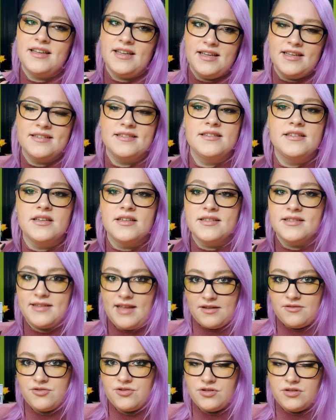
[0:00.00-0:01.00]
is
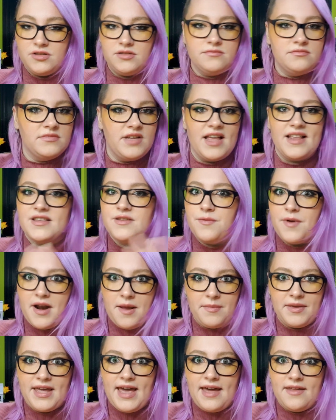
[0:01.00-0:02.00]
essential. That's what
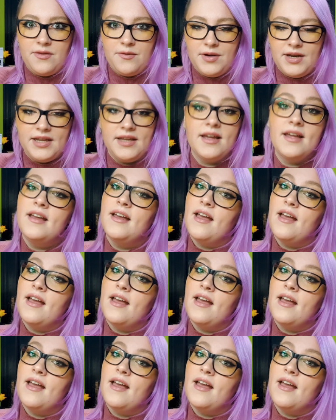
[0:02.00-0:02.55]
I'm gathering.